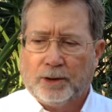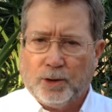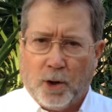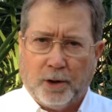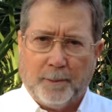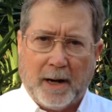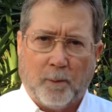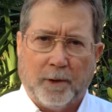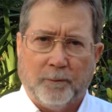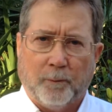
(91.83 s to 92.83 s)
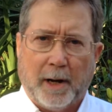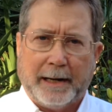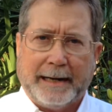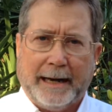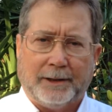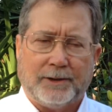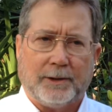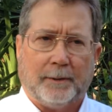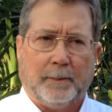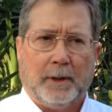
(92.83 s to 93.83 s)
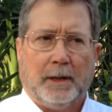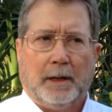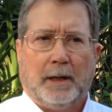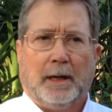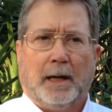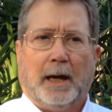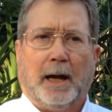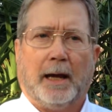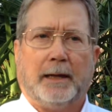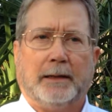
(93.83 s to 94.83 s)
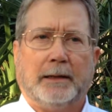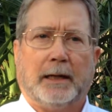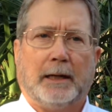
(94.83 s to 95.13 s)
told him I wouldn't run against him and